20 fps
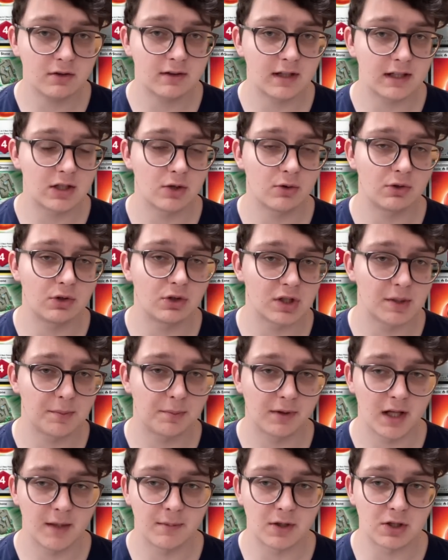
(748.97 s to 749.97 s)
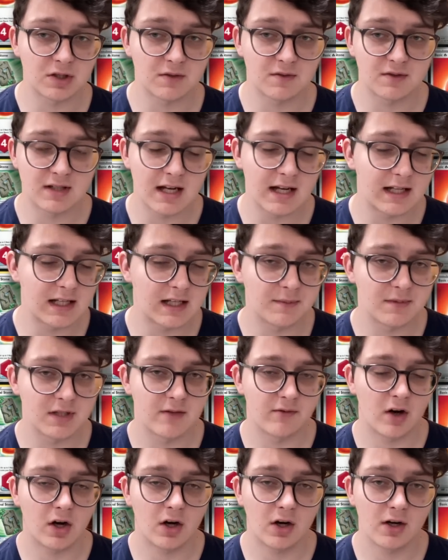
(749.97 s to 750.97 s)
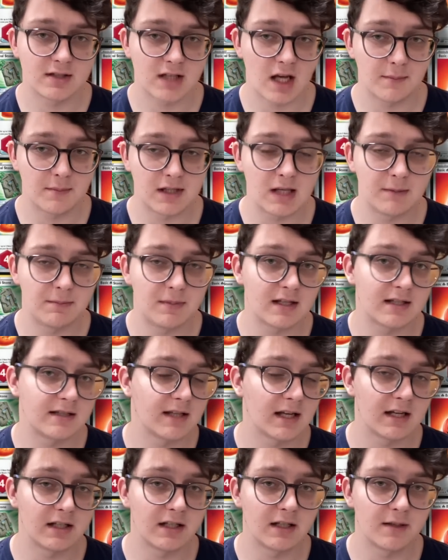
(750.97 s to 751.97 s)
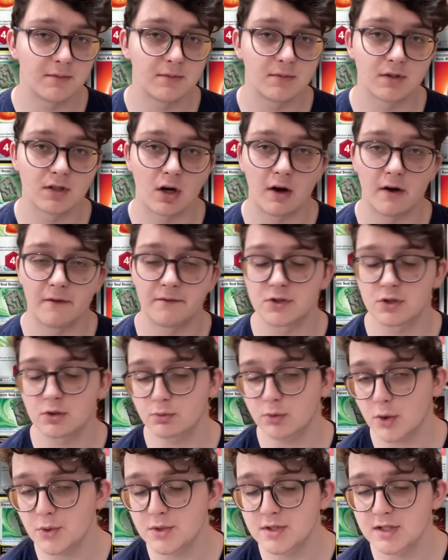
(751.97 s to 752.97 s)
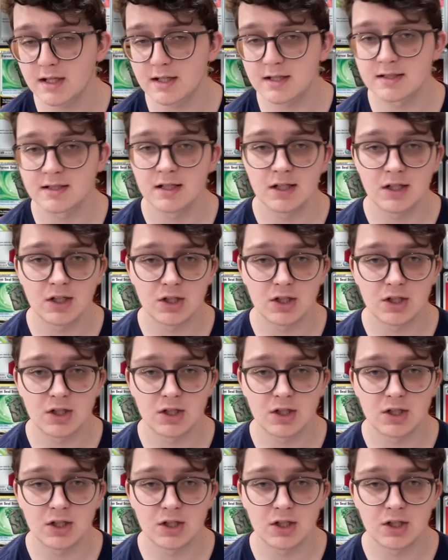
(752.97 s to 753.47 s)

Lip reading: They don't usually play a bunch of stadiums. They have a hard time keeping stadiums off Xerosix,